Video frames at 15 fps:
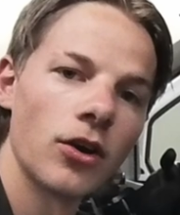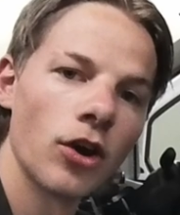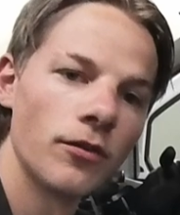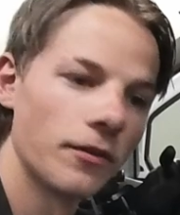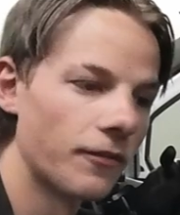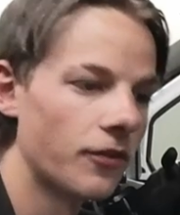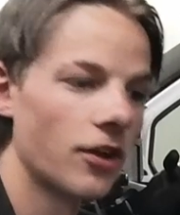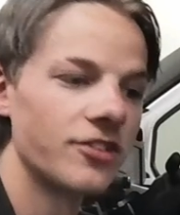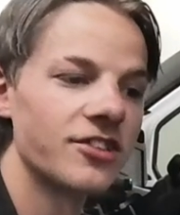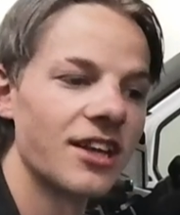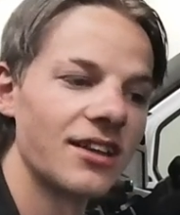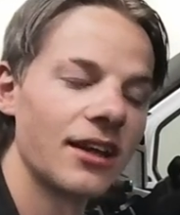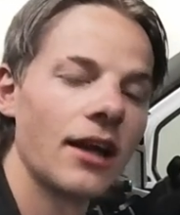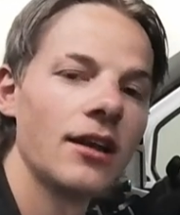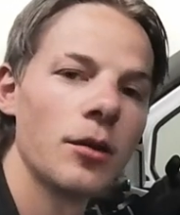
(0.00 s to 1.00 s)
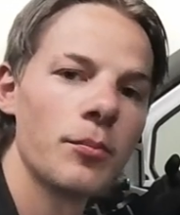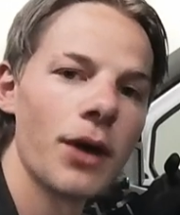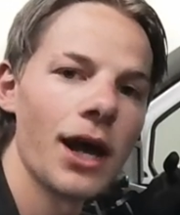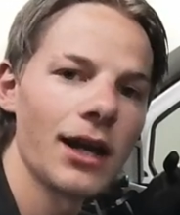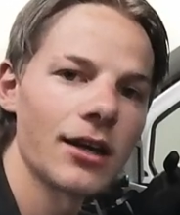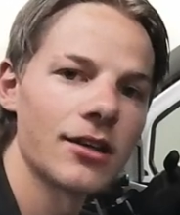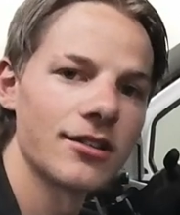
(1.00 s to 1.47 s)
over first and then the
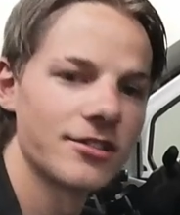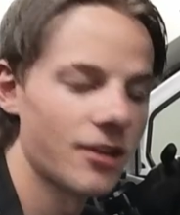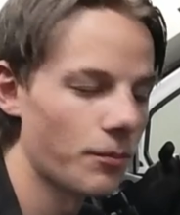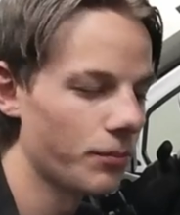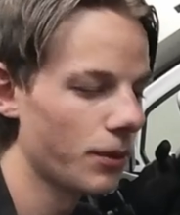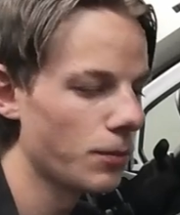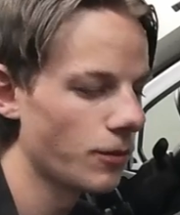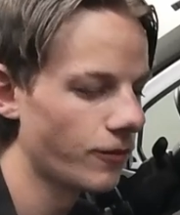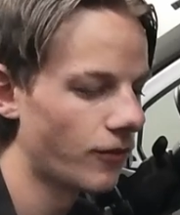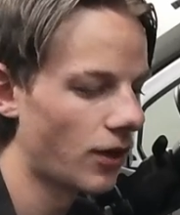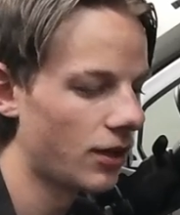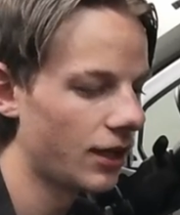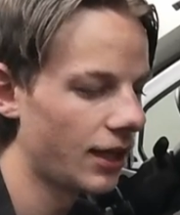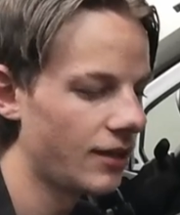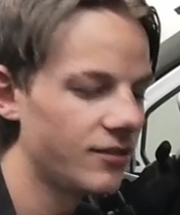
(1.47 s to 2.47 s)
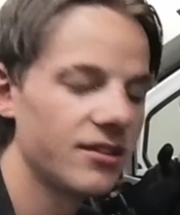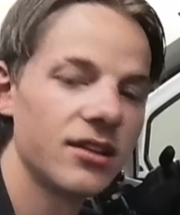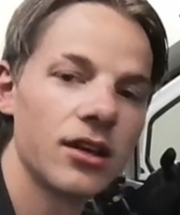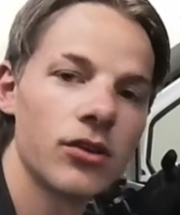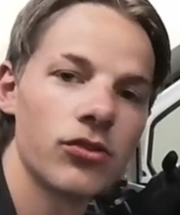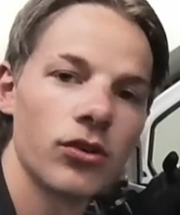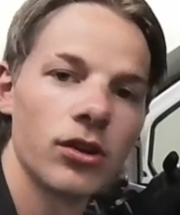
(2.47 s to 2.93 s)
back, some people find it easier
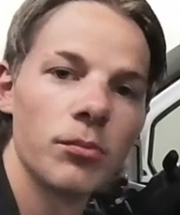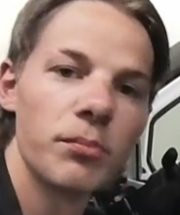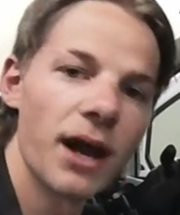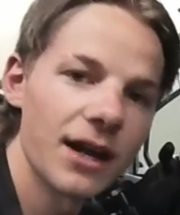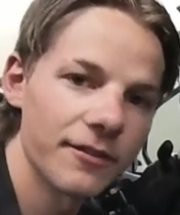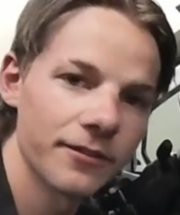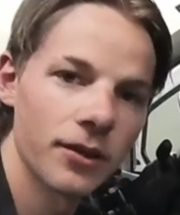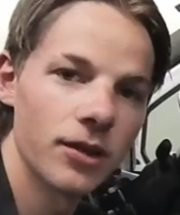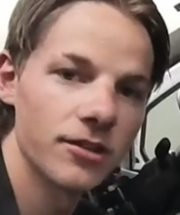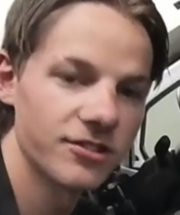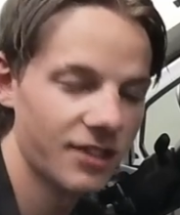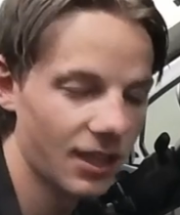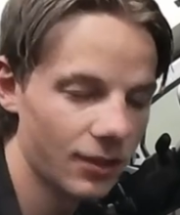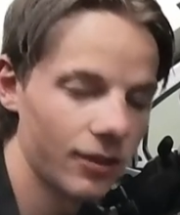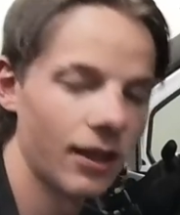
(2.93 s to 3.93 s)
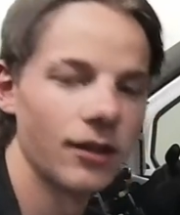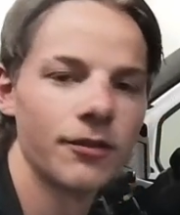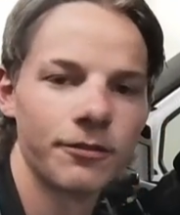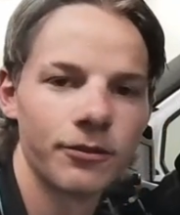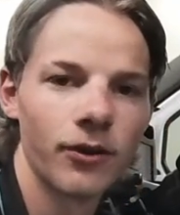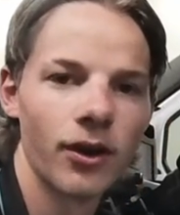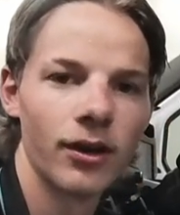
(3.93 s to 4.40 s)
to do the back first and then the
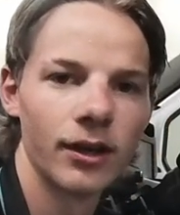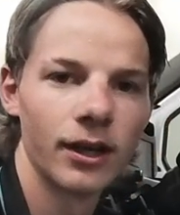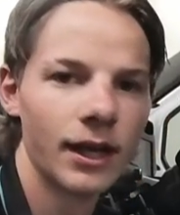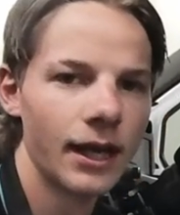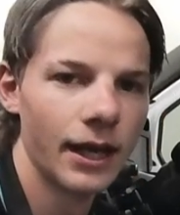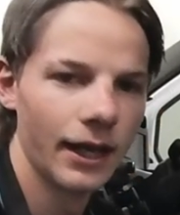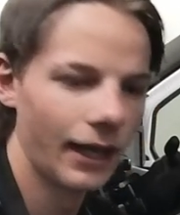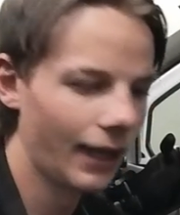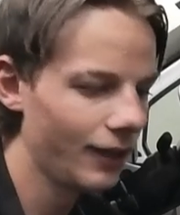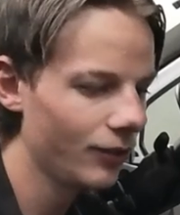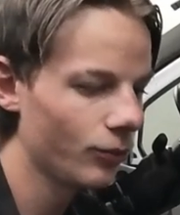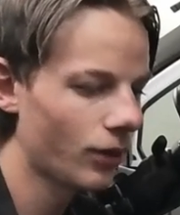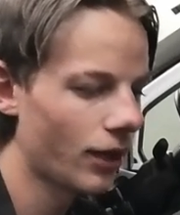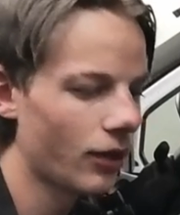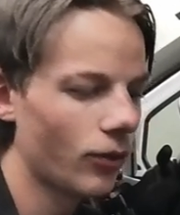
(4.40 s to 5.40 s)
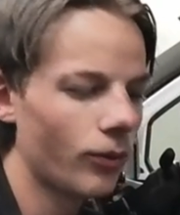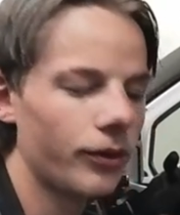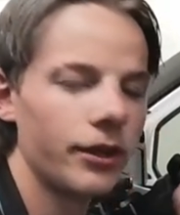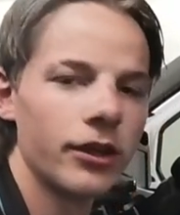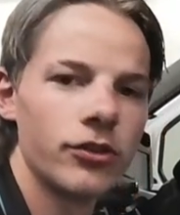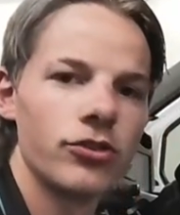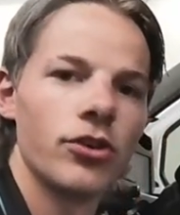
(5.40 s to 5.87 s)
front. Either way, all you
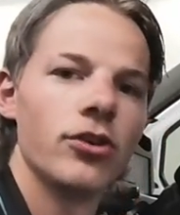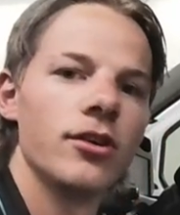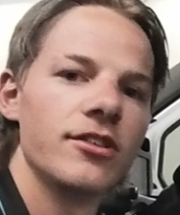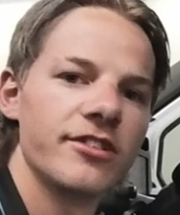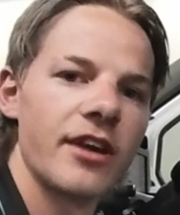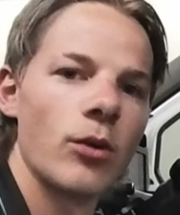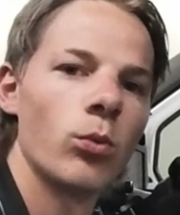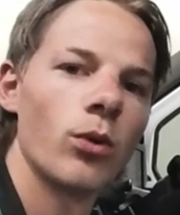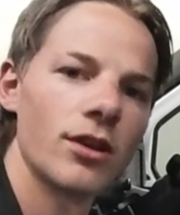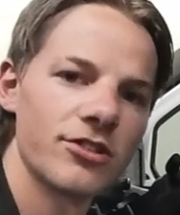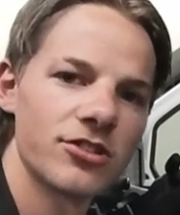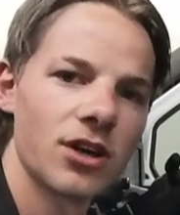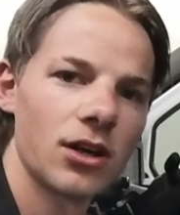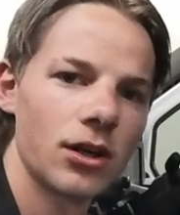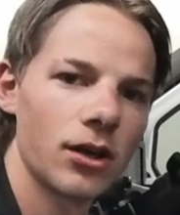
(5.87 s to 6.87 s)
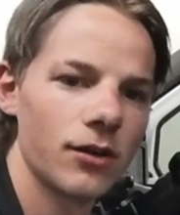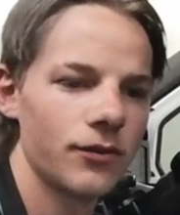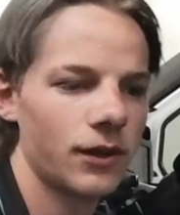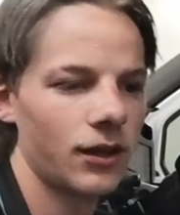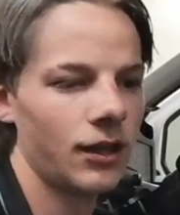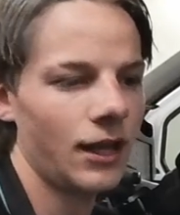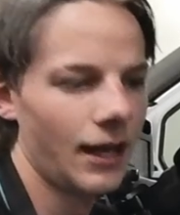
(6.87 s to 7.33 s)
got to do is get one side
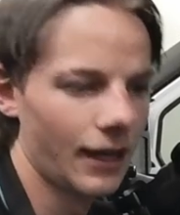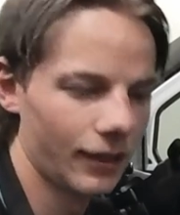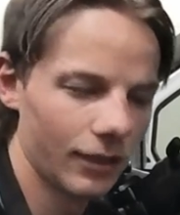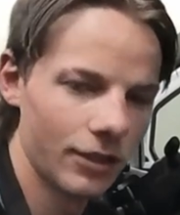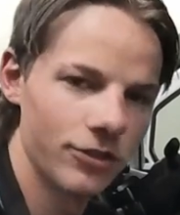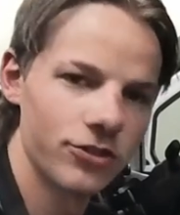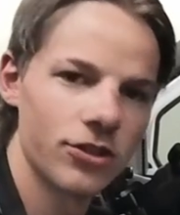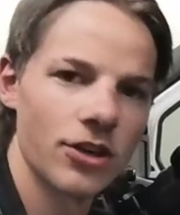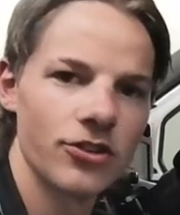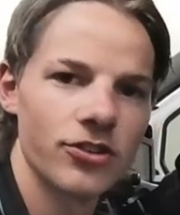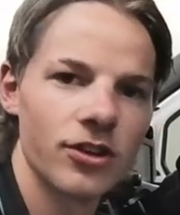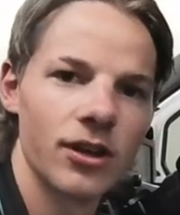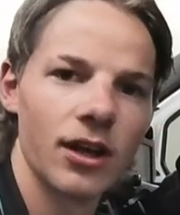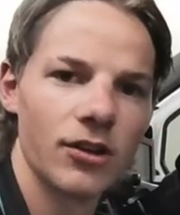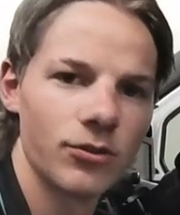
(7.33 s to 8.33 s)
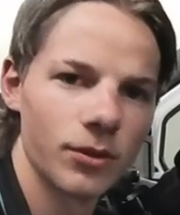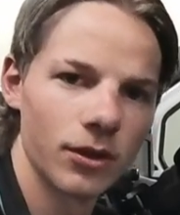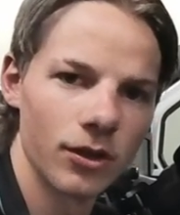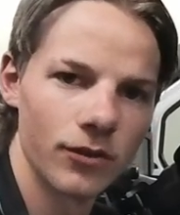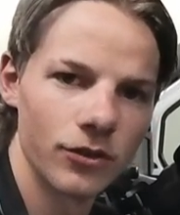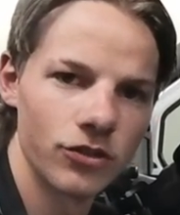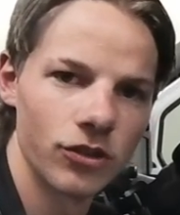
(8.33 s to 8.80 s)
over and then stretch the next one
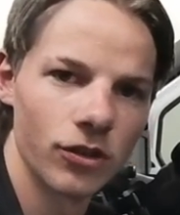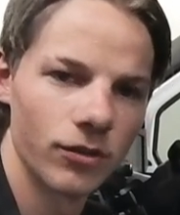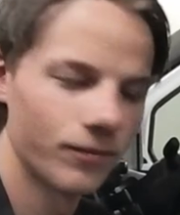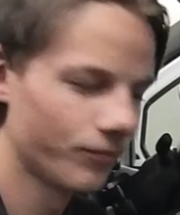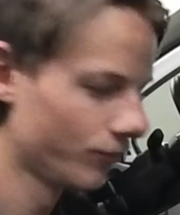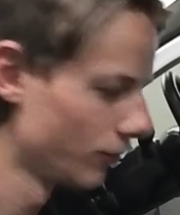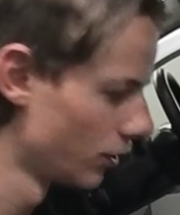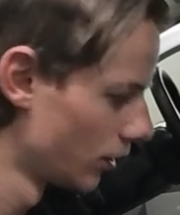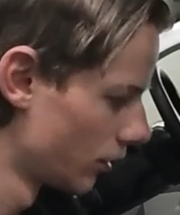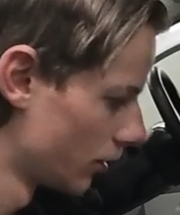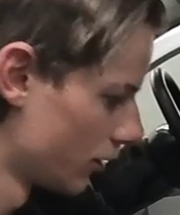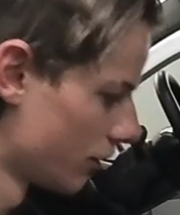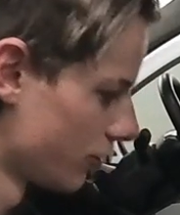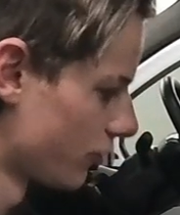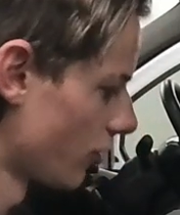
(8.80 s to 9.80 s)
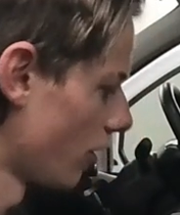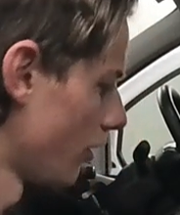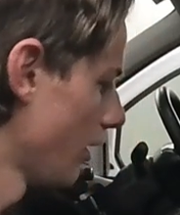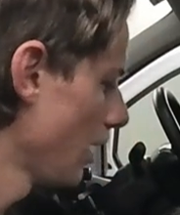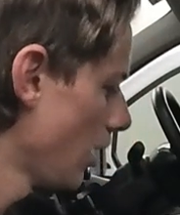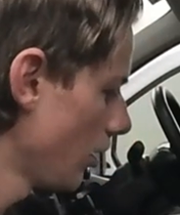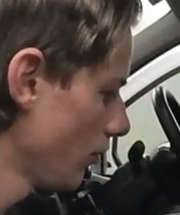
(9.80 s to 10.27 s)
over too. So
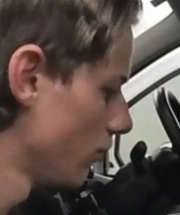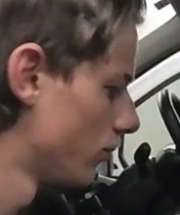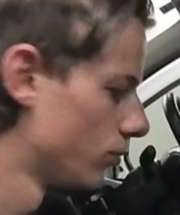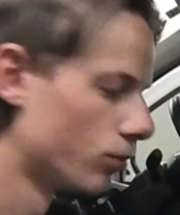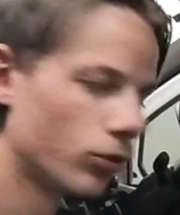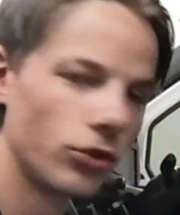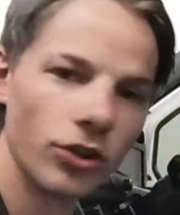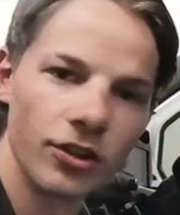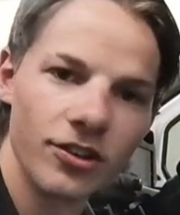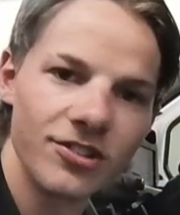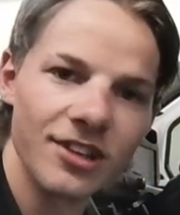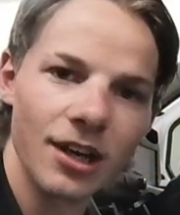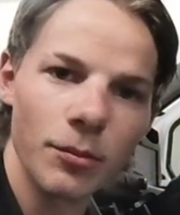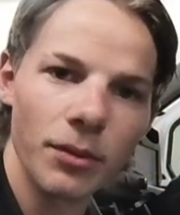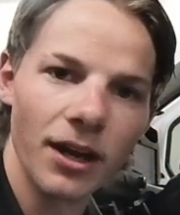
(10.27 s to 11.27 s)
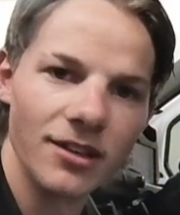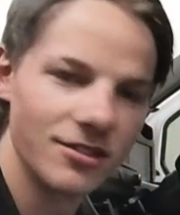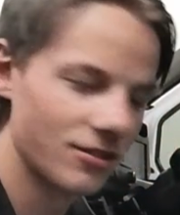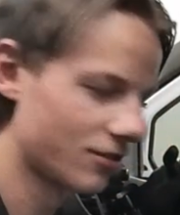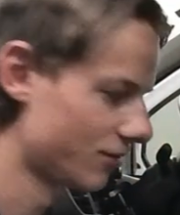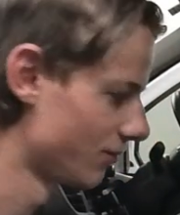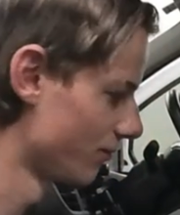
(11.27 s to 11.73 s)
now we'll do the center
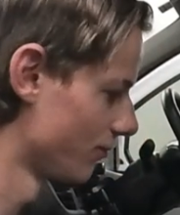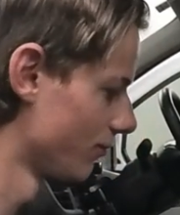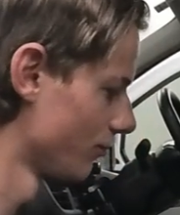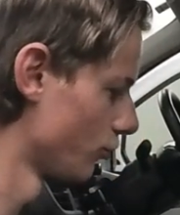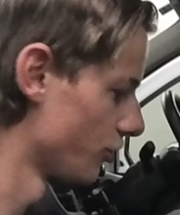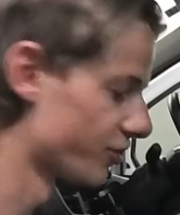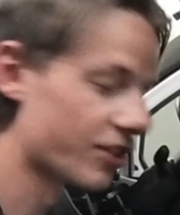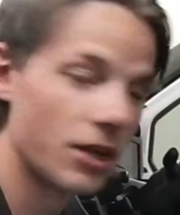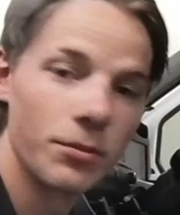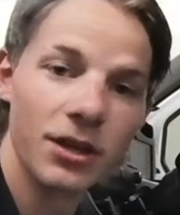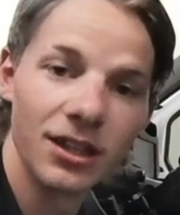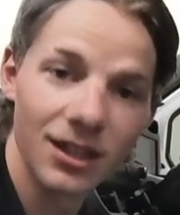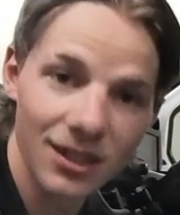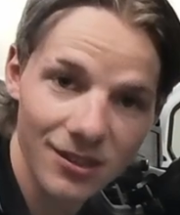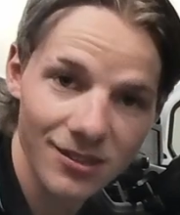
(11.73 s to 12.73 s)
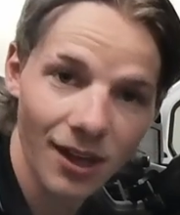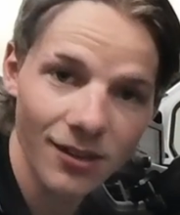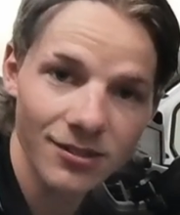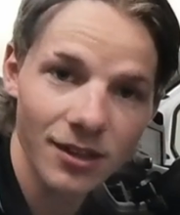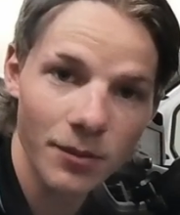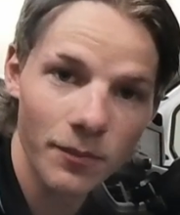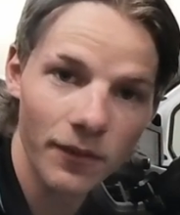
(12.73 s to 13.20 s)
base, which is going to be the exact
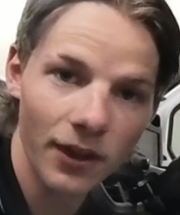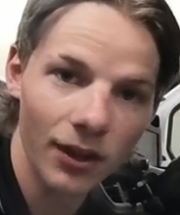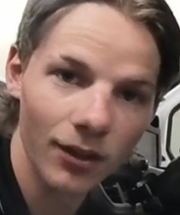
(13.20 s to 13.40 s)
same thing.